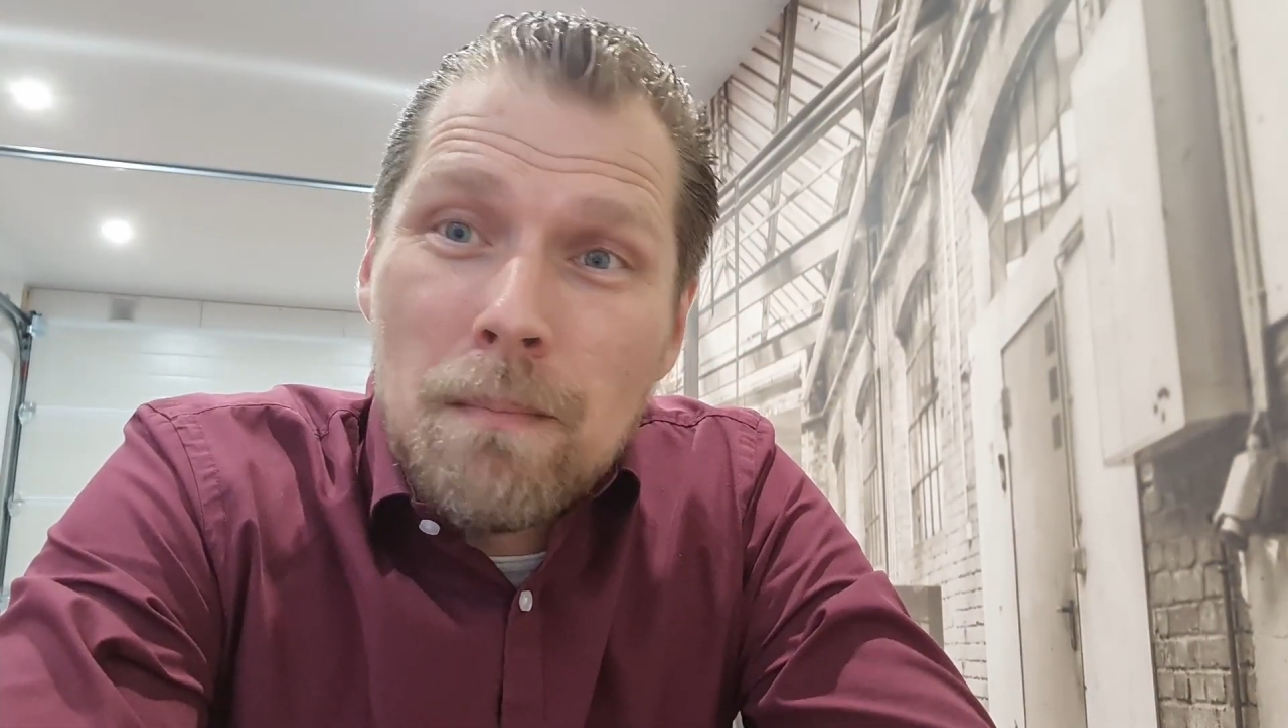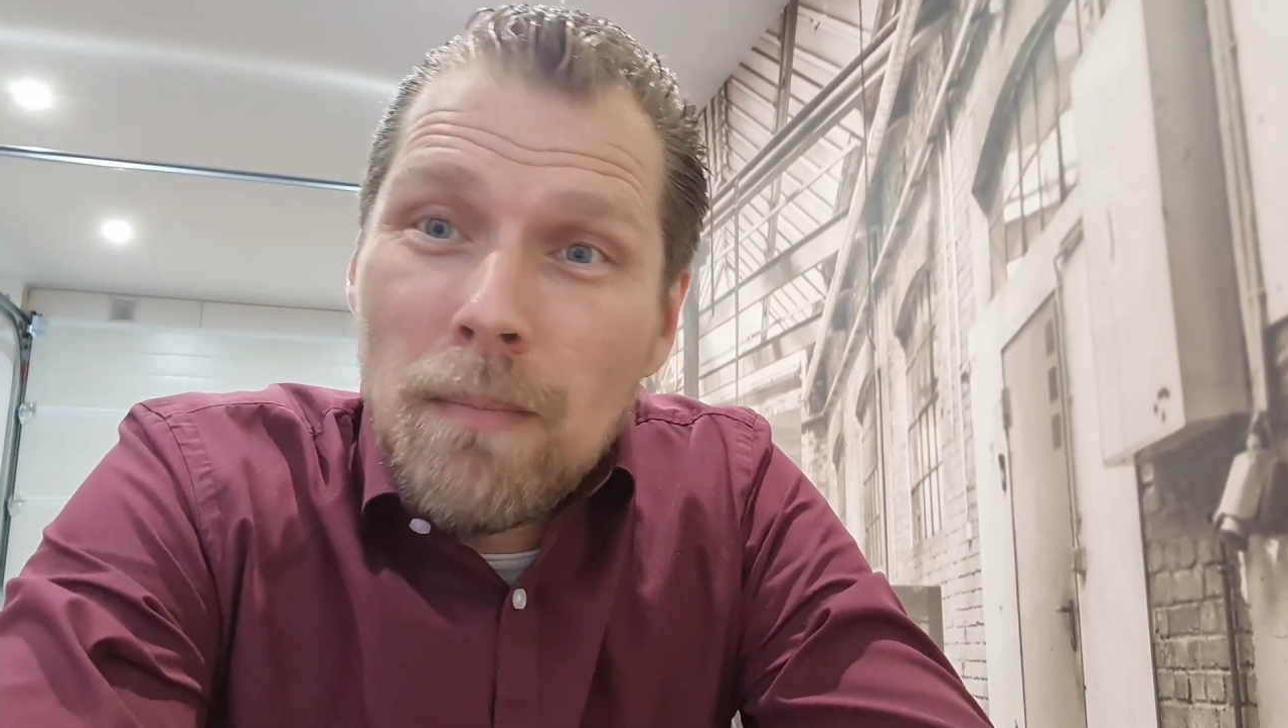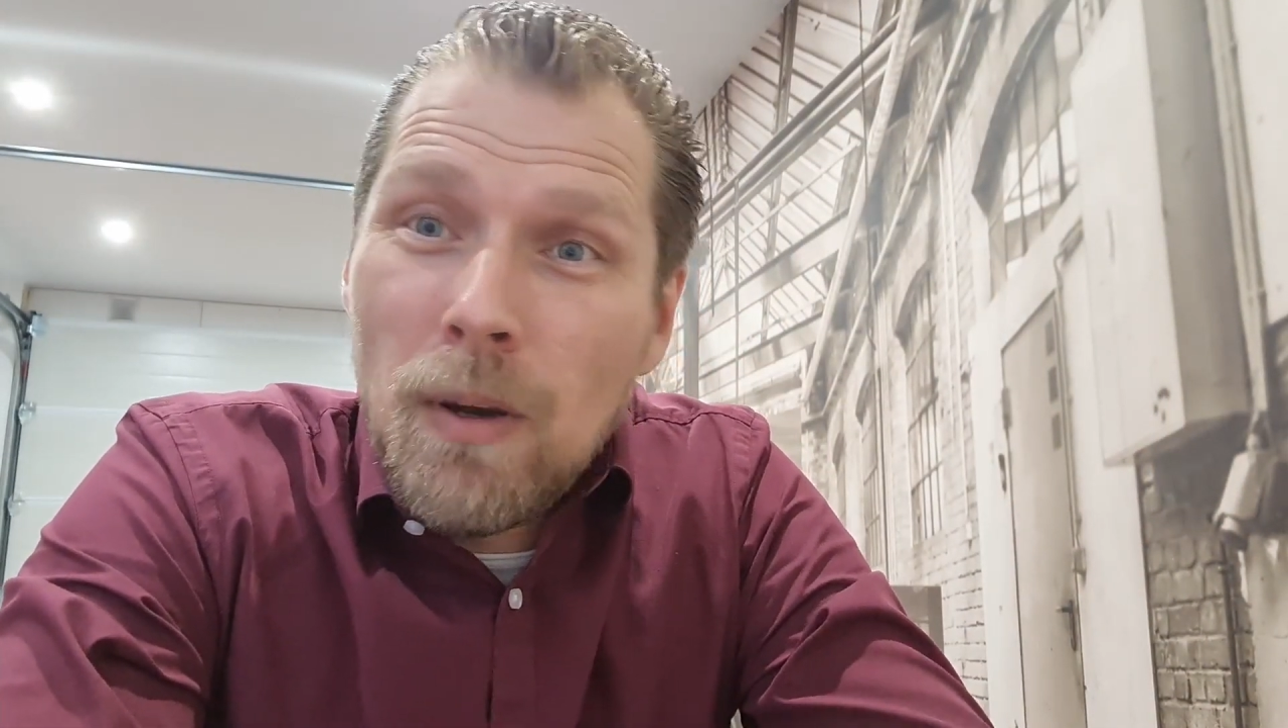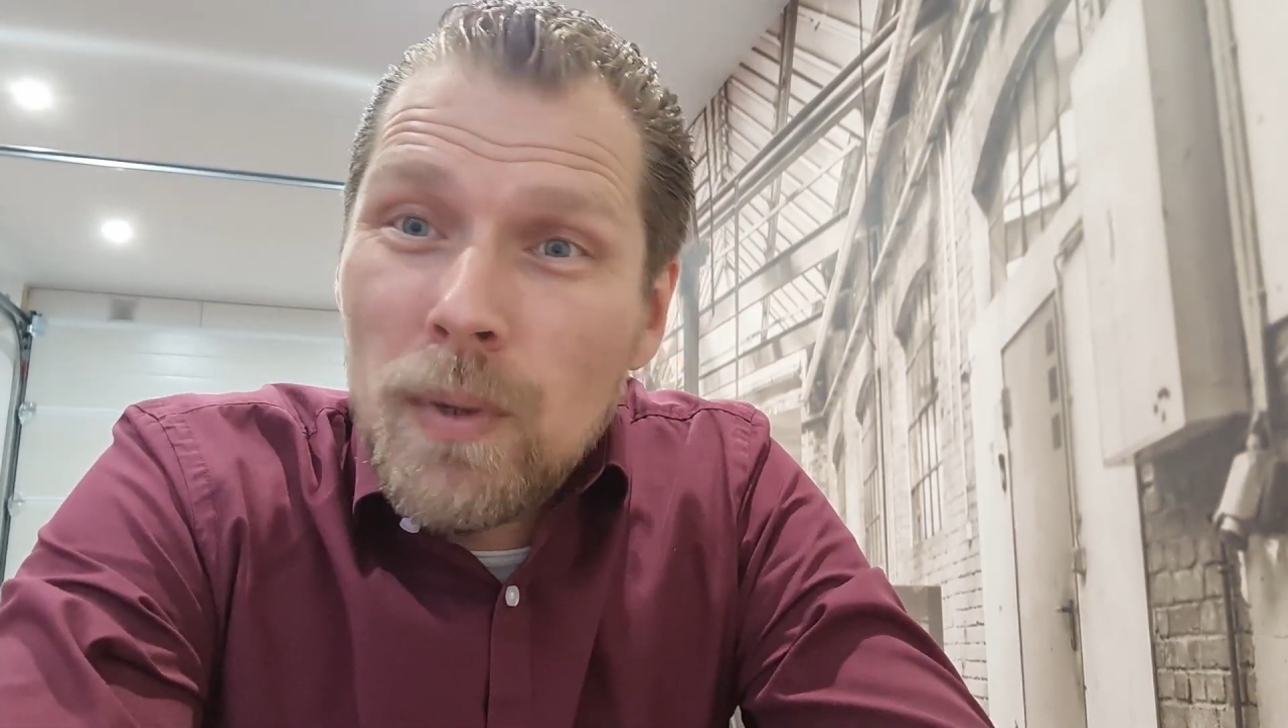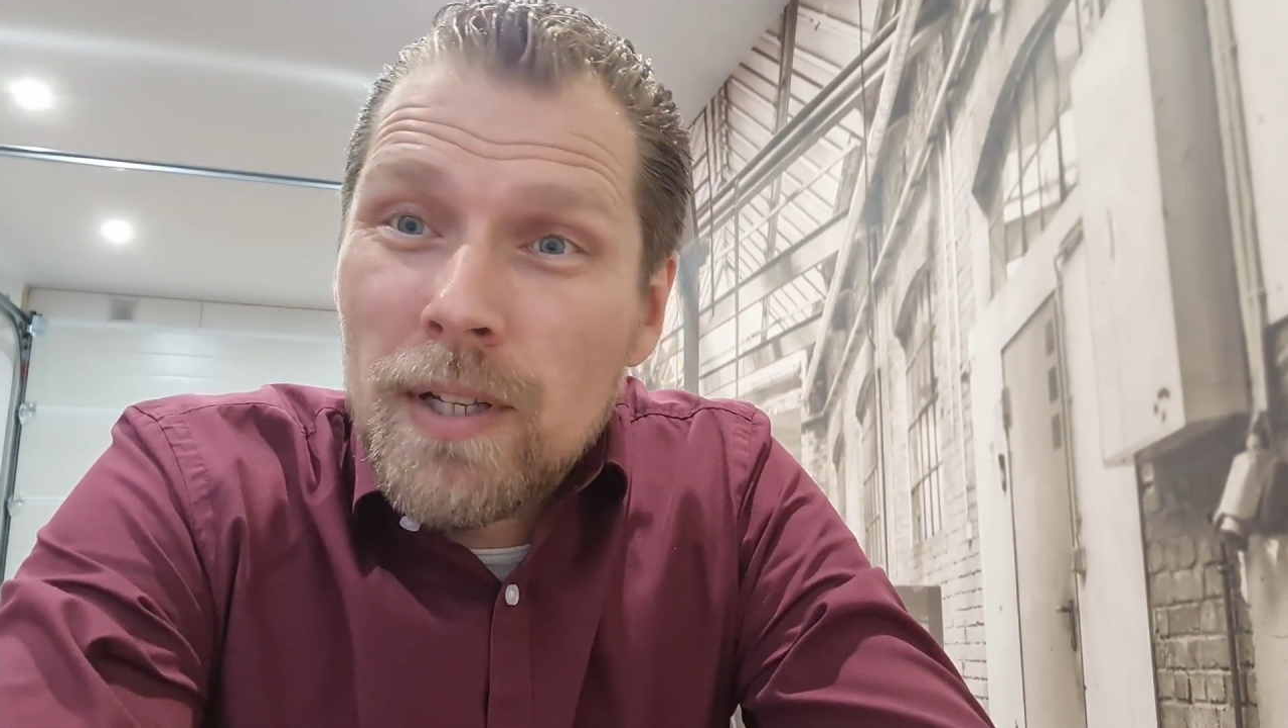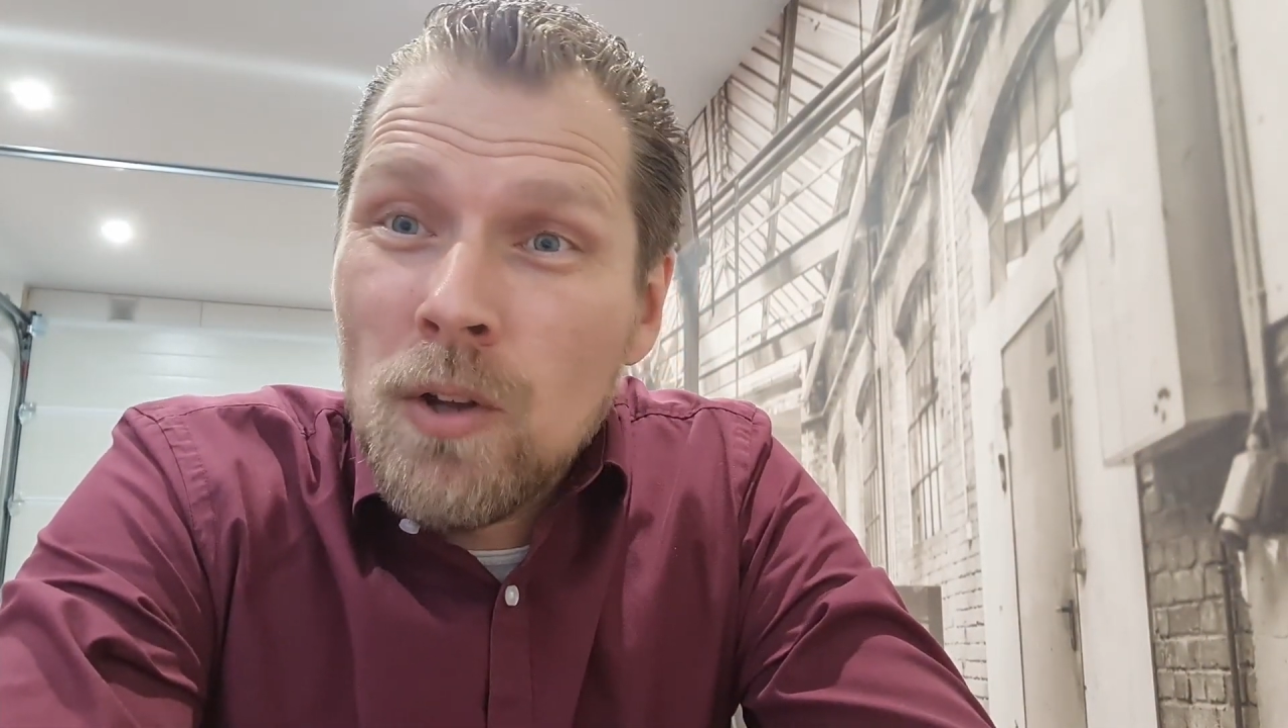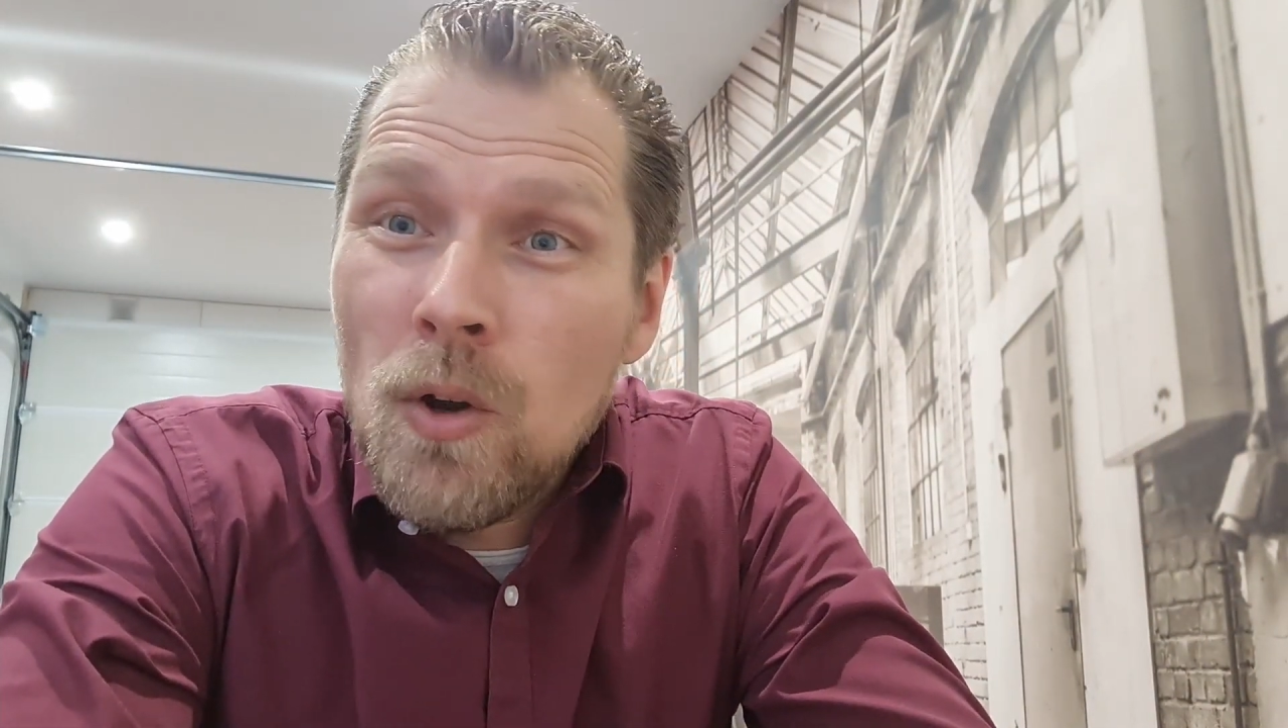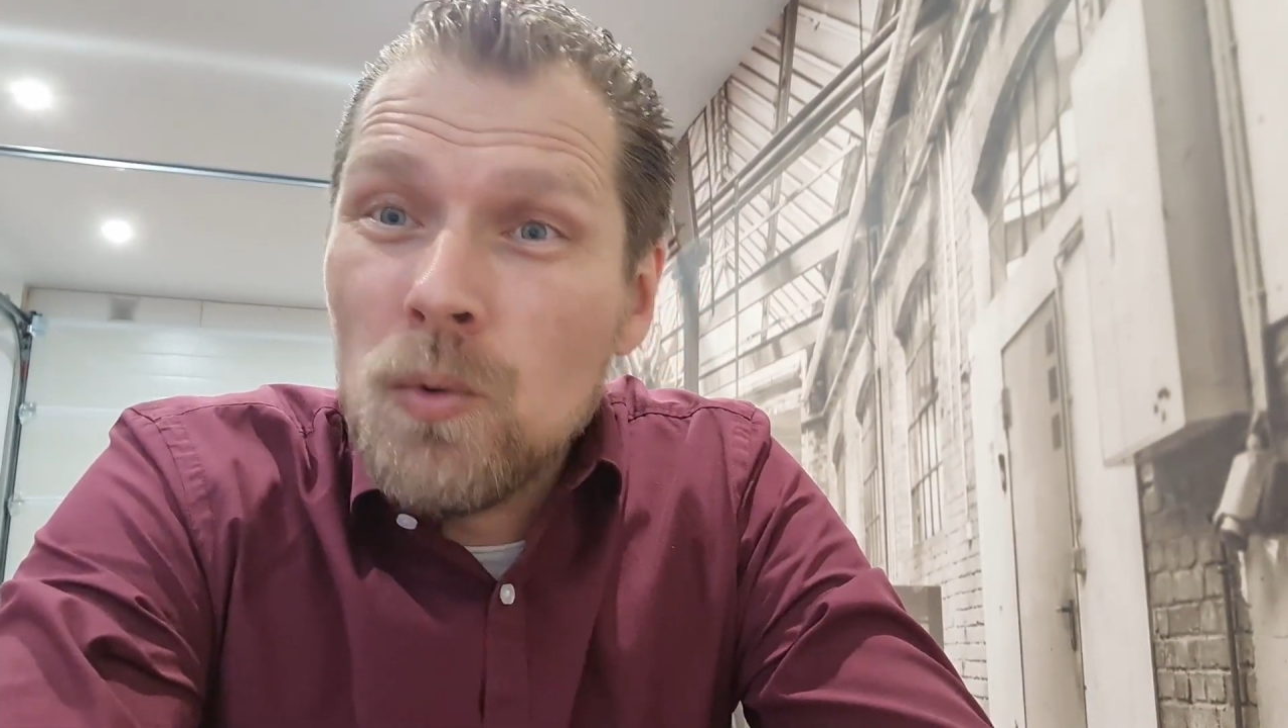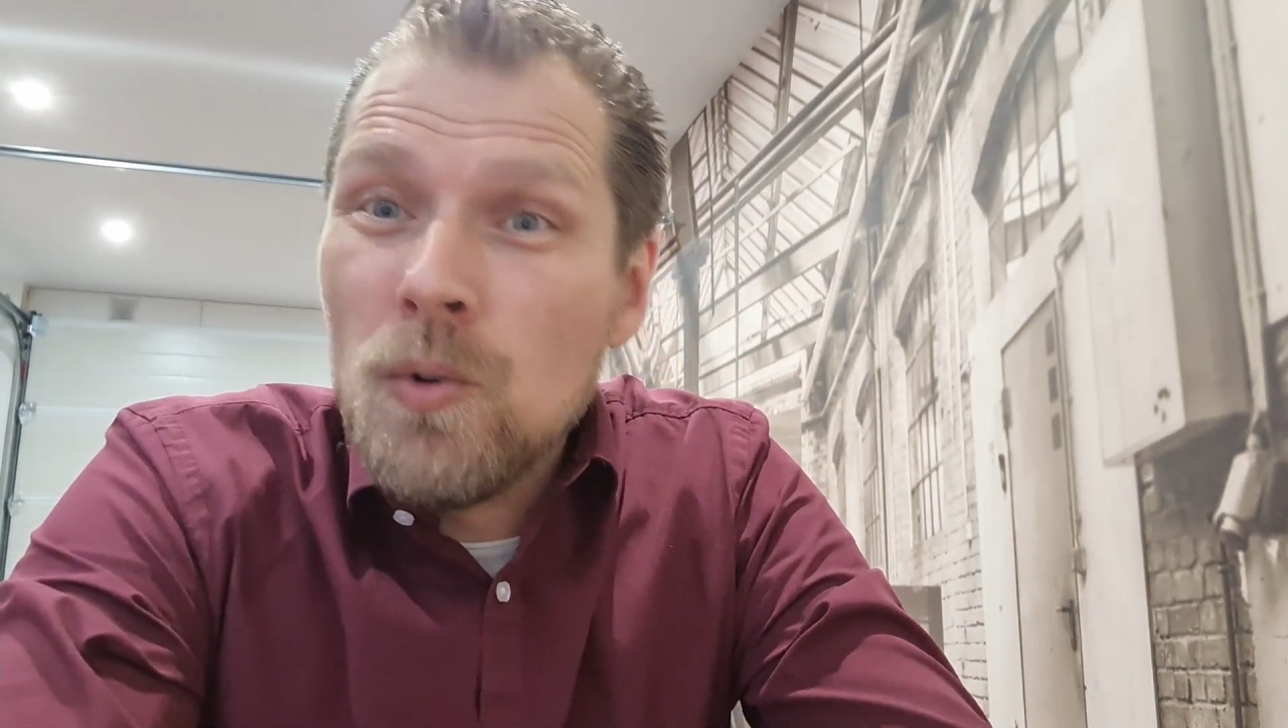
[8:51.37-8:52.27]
But with no